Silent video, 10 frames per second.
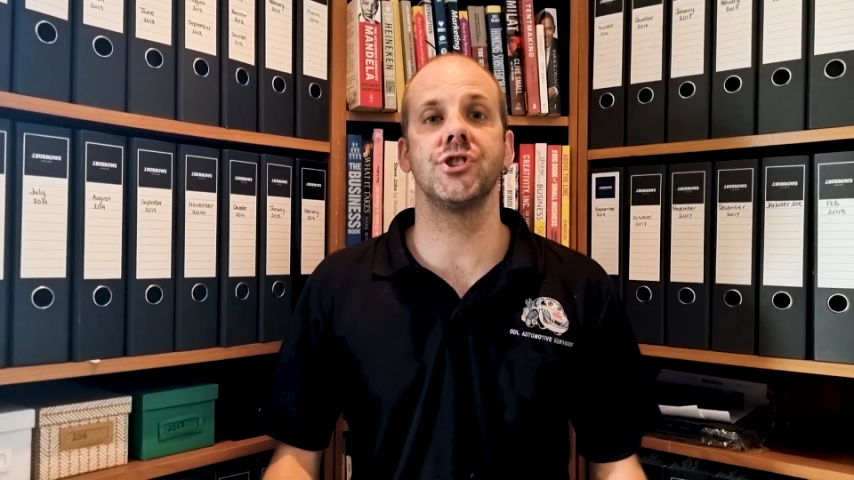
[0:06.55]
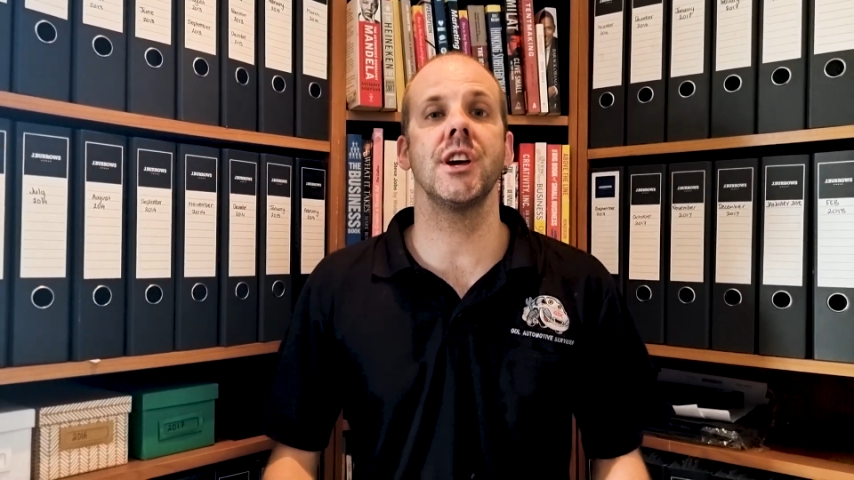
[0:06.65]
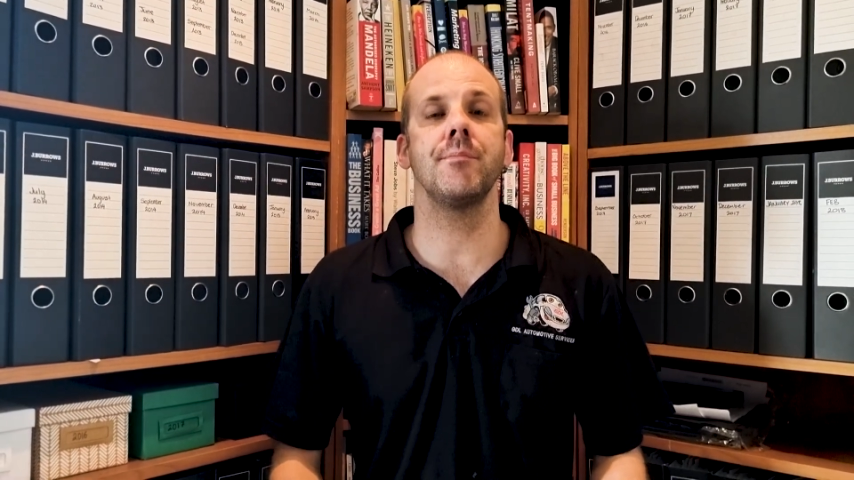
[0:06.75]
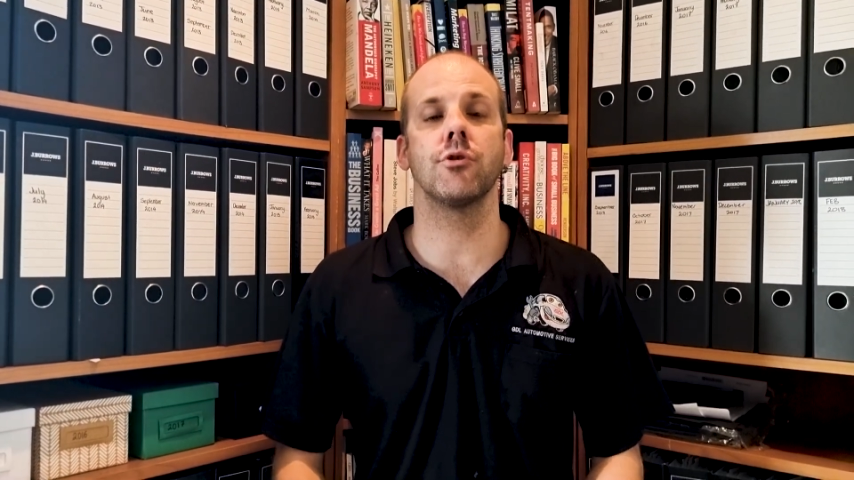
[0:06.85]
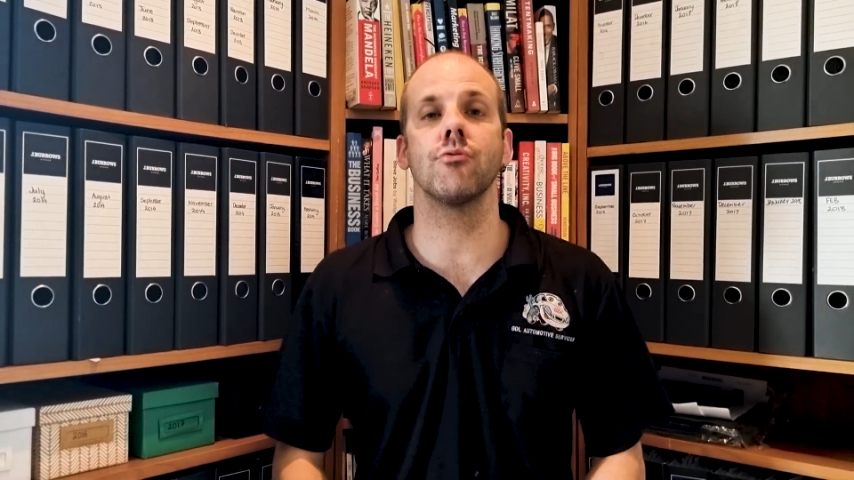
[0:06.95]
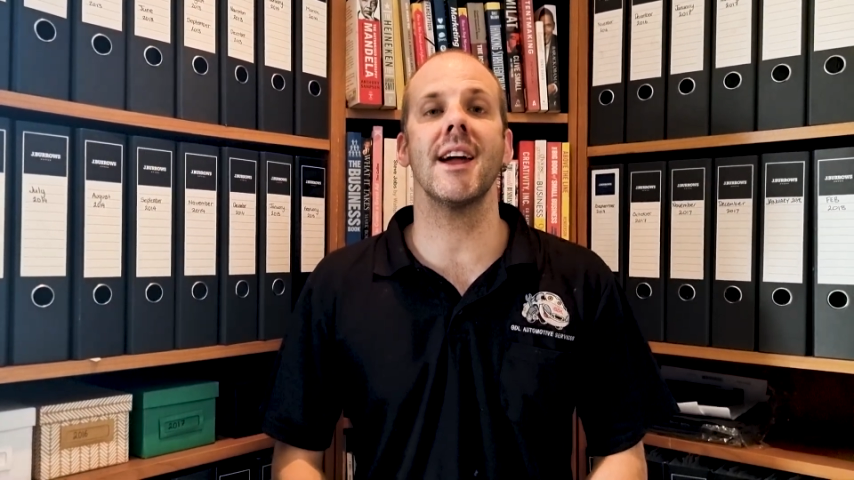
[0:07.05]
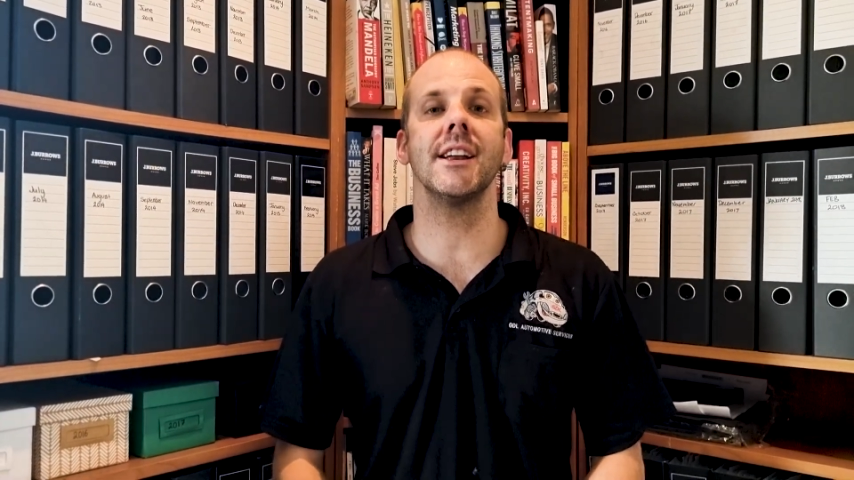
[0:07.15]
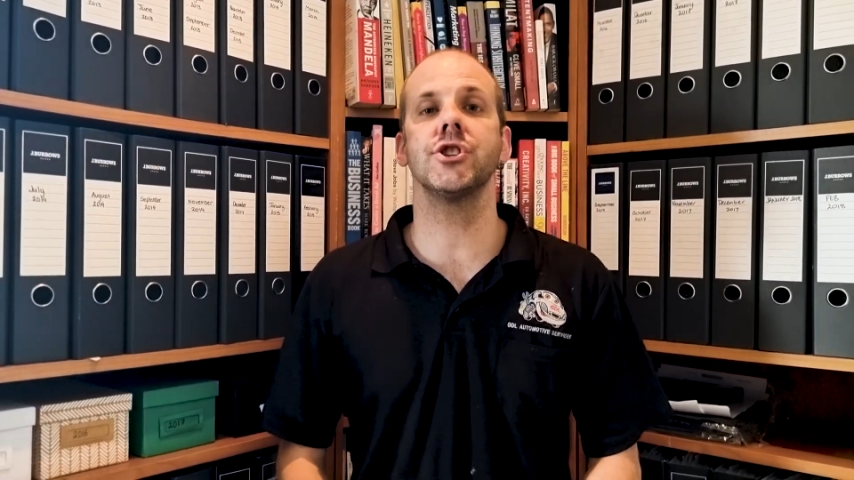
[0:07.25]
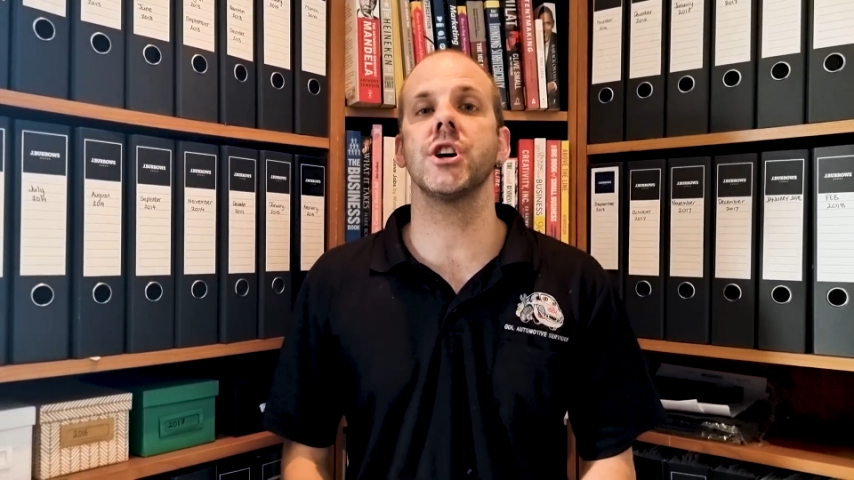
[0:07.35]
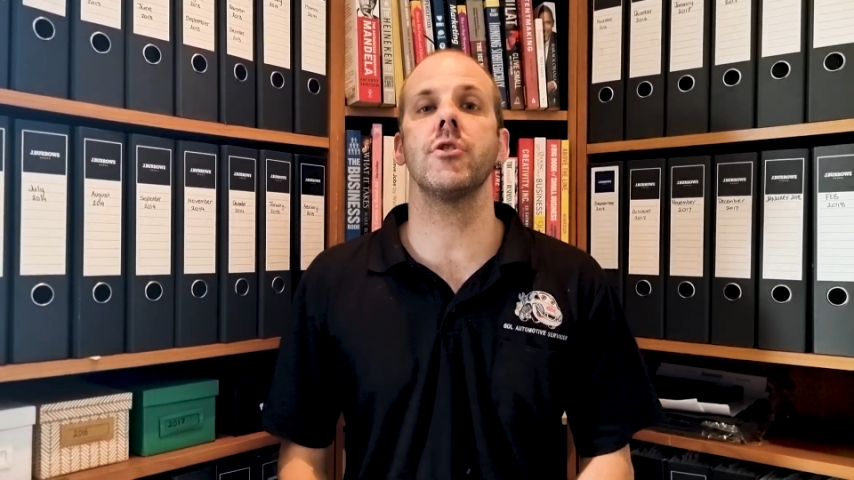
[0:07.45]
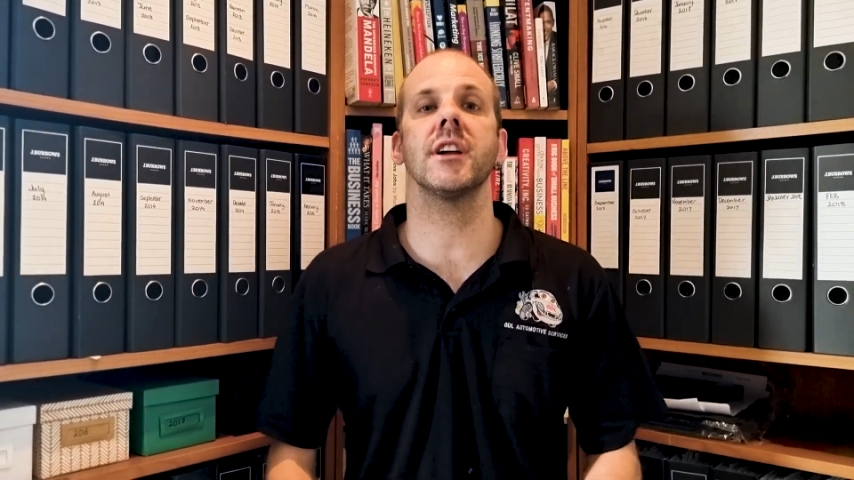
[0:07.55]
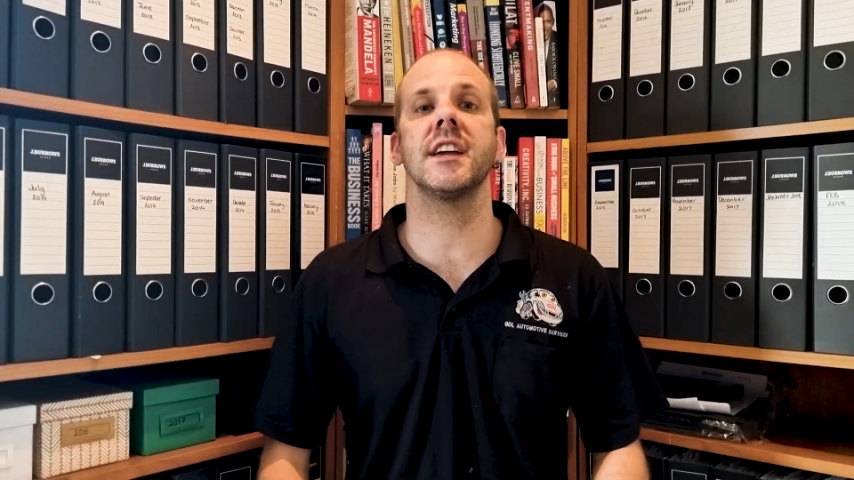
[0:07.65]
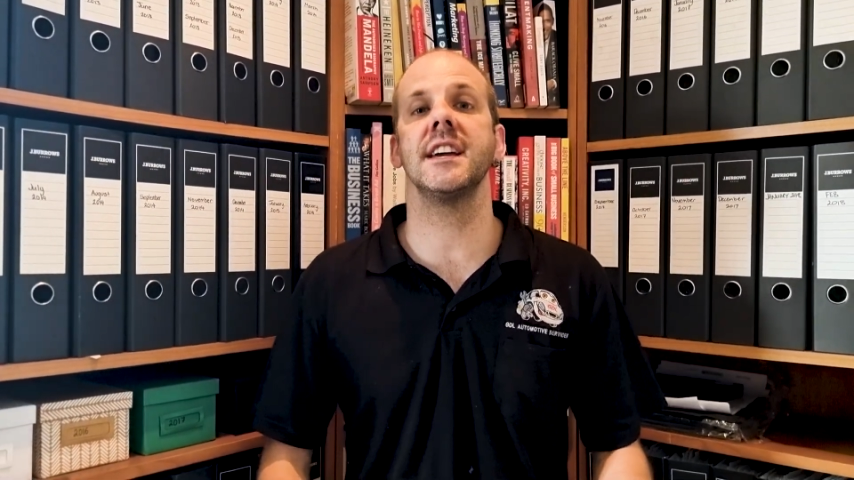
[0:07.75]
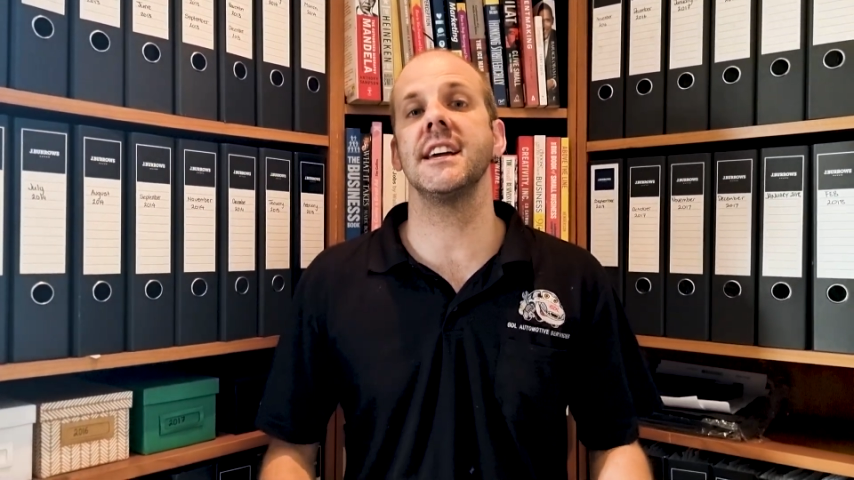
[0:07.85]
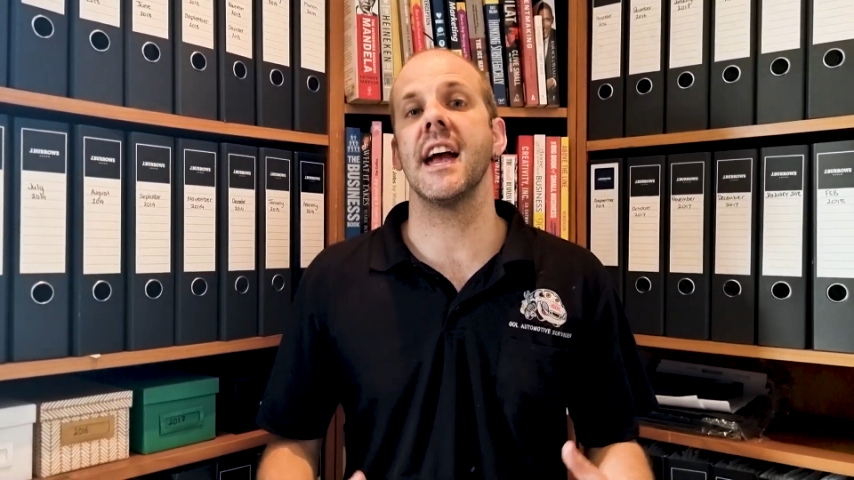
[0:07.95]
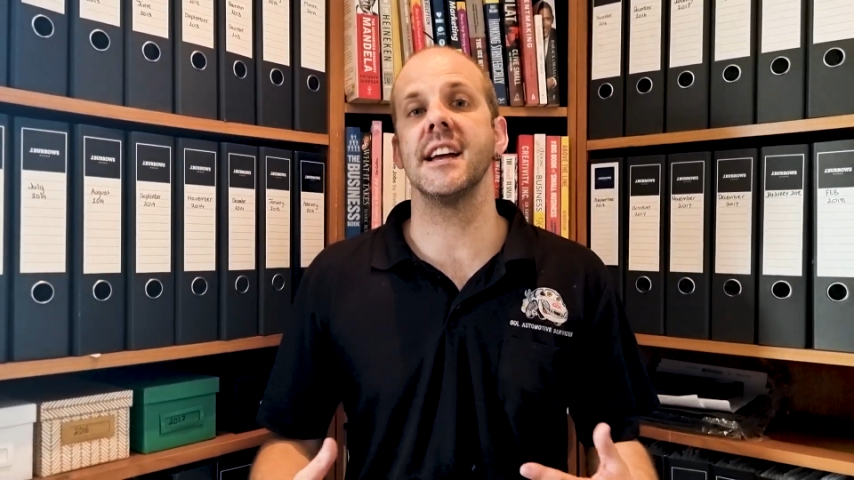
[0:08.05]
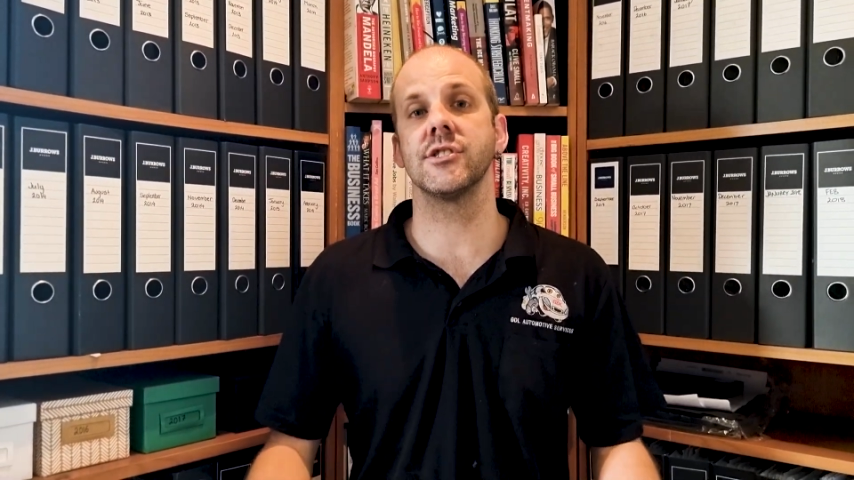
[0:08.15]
Jeep Grand Cherokee